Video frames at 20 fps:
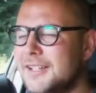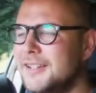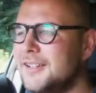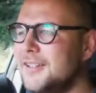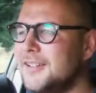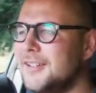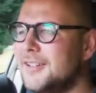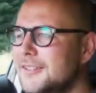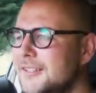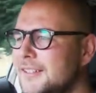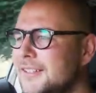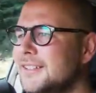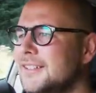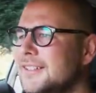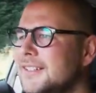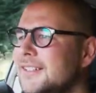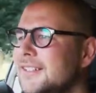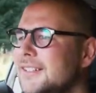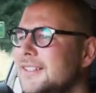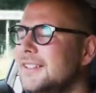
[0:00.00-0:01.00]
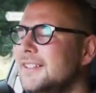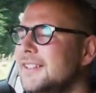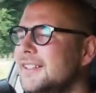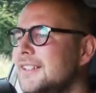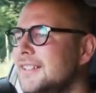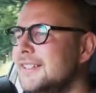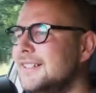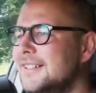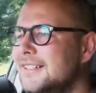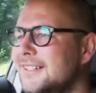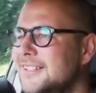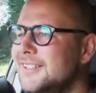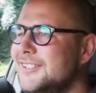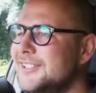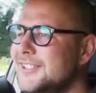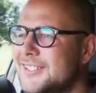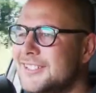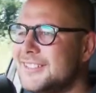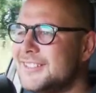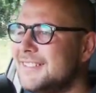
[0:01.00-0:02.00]
car, and I
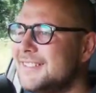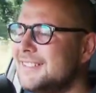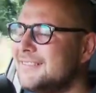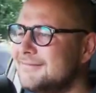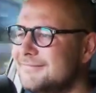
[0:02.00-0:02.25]
just,